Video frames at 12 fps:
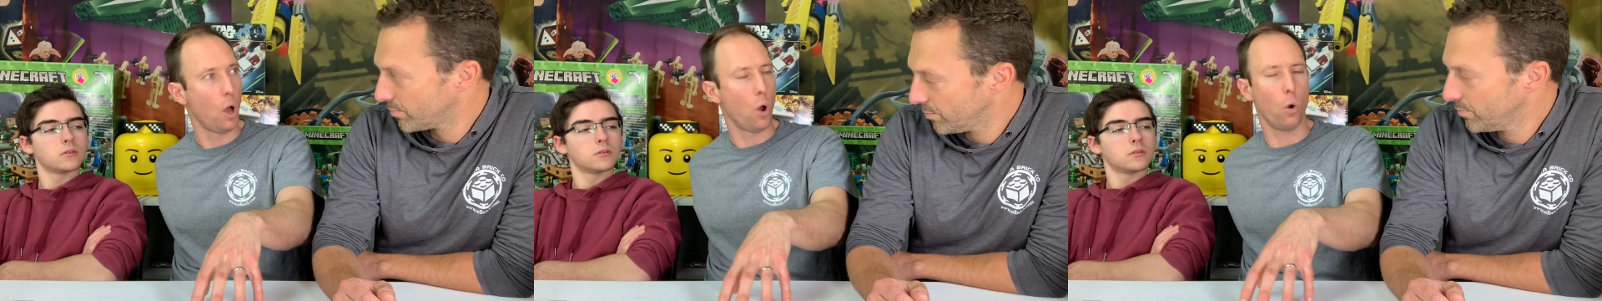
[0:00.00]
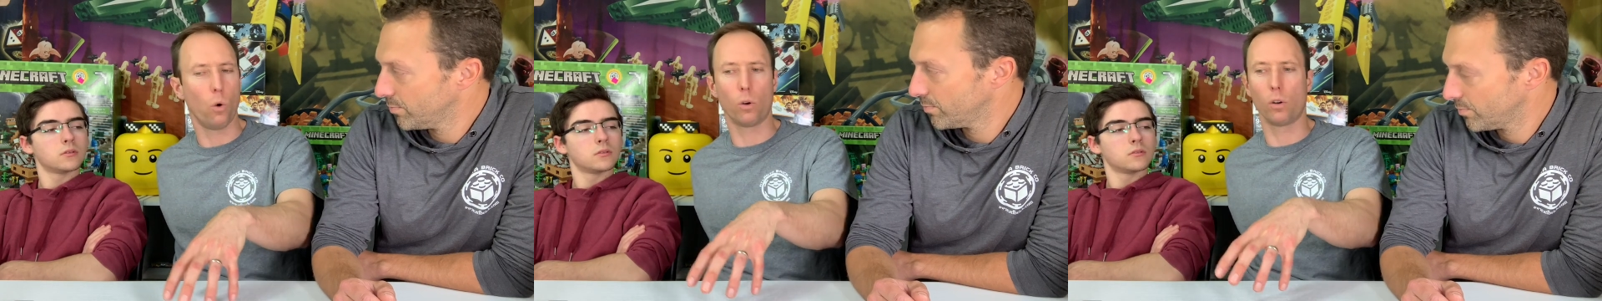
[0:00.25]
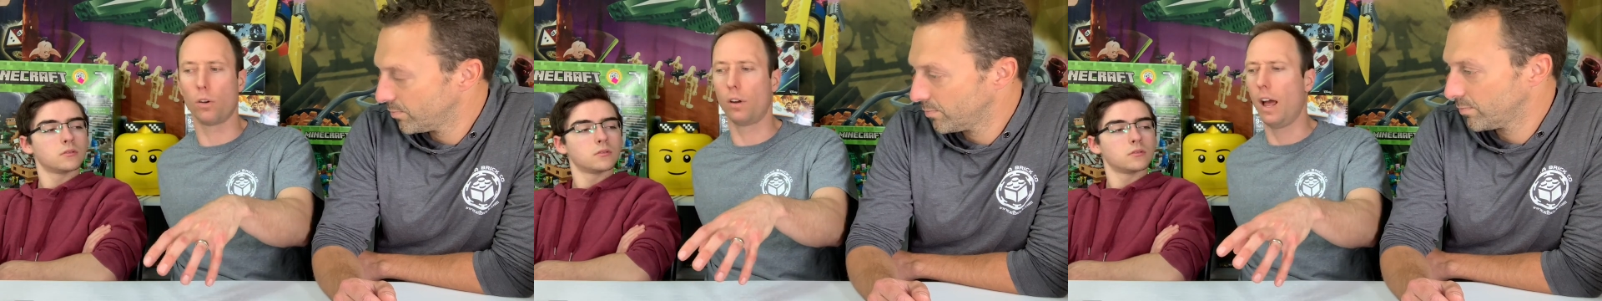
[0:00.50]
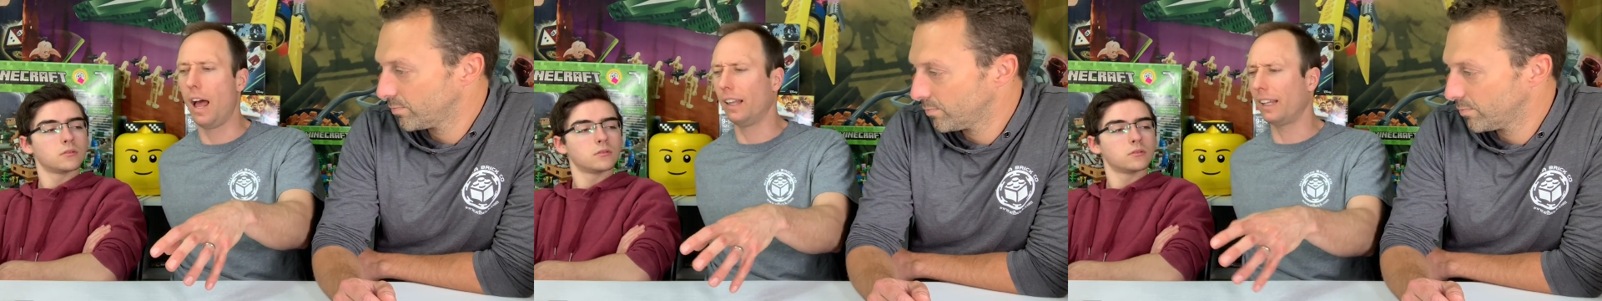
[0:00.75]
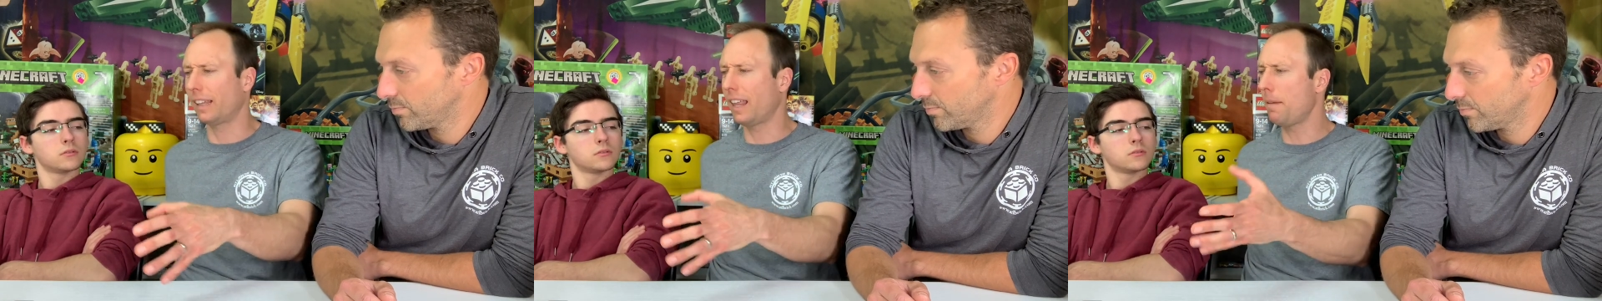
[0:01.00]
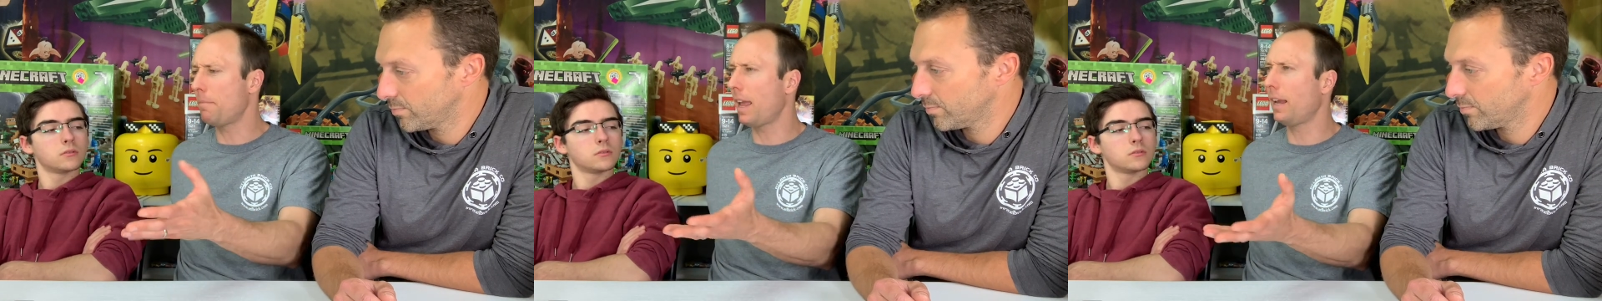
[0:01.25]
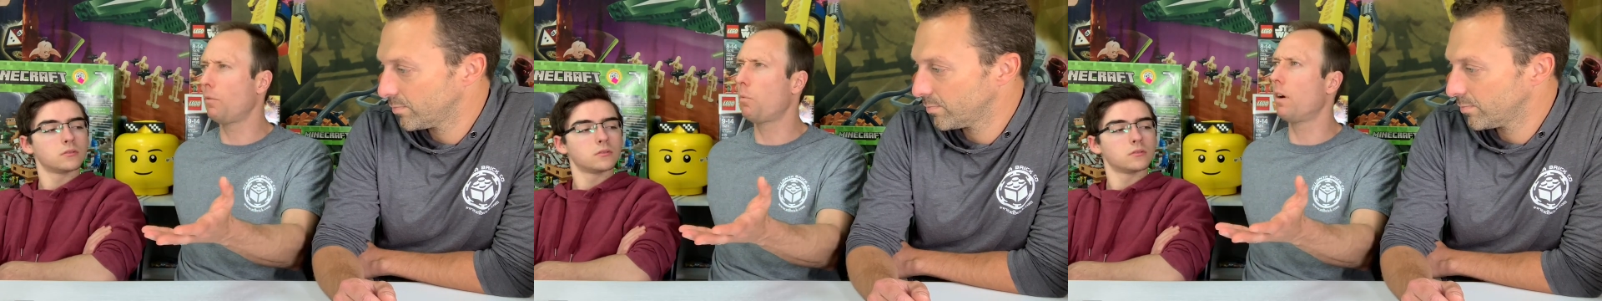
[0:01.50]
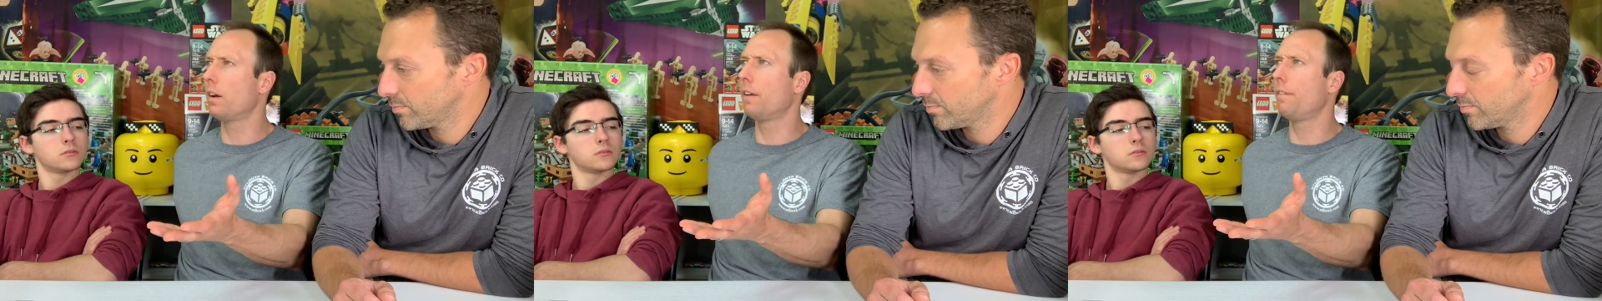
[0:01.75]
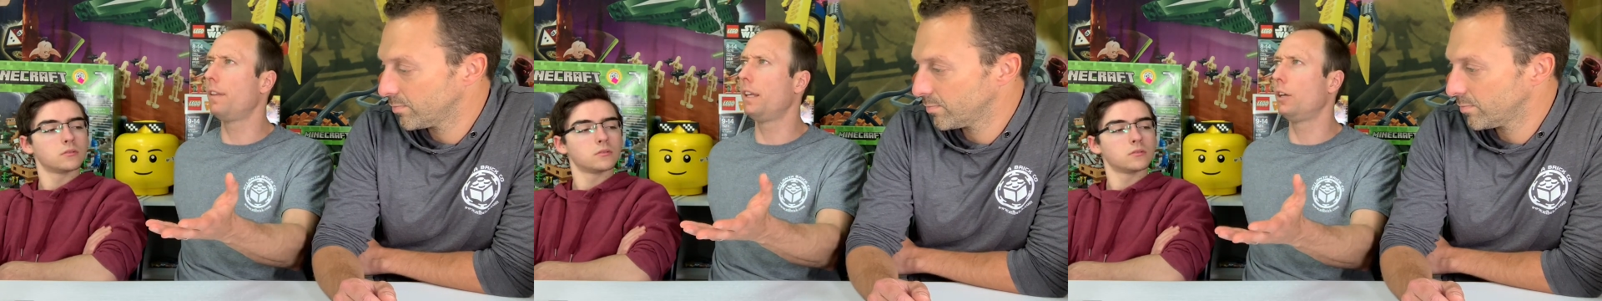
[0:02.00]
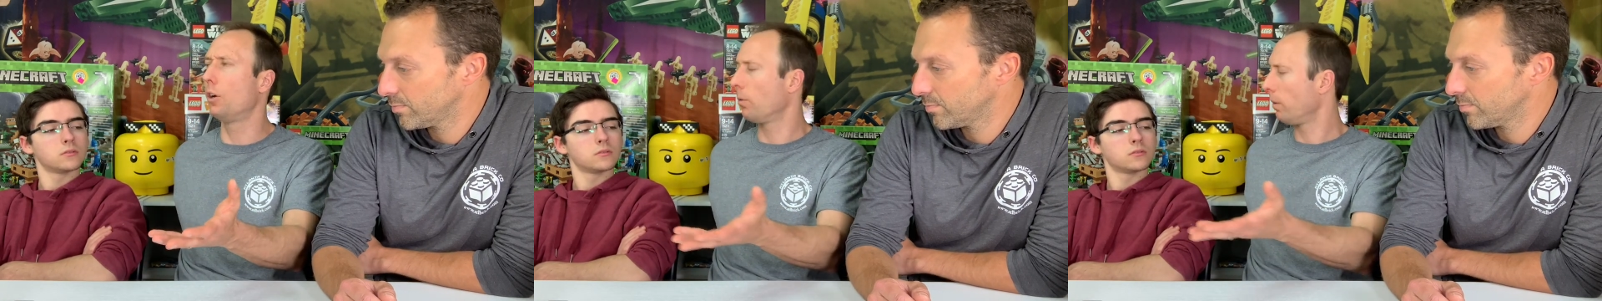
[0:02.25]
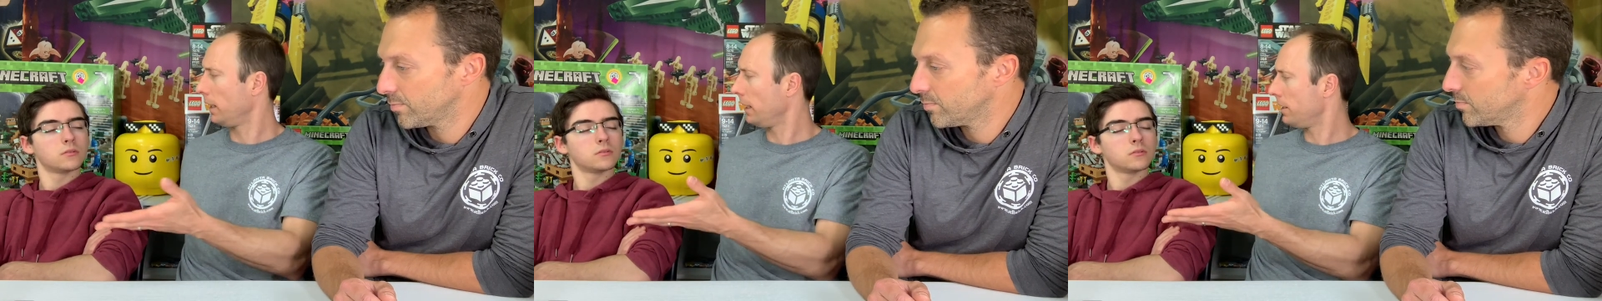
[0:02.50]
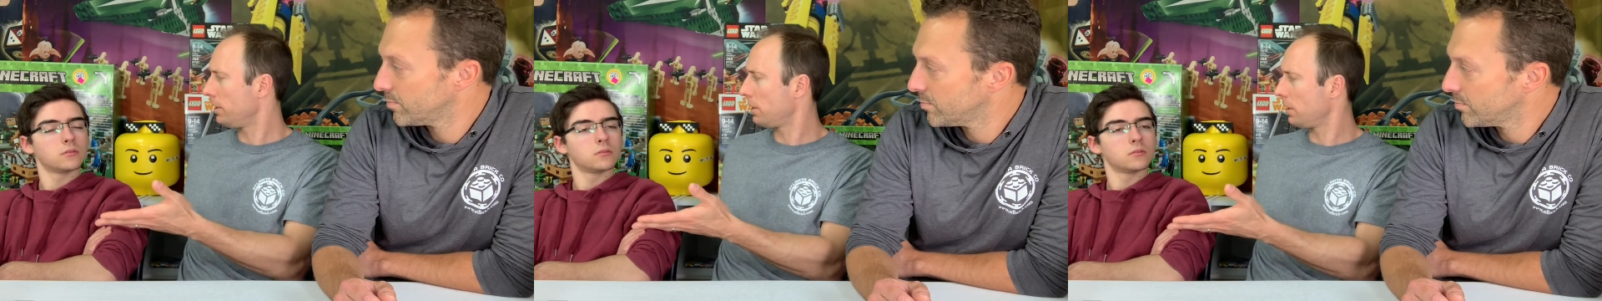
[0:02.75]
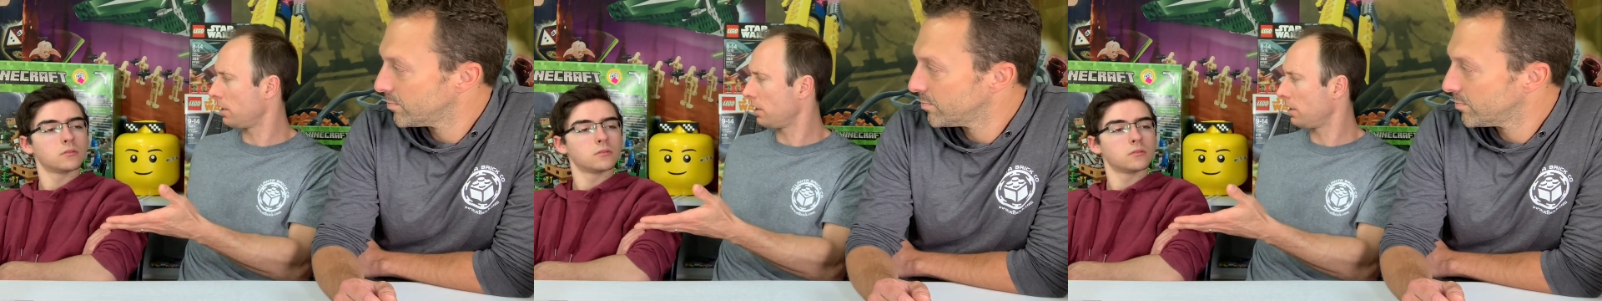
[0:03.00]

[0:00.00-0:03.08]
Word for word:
Speaker 1: or like they made one of the Gorillaz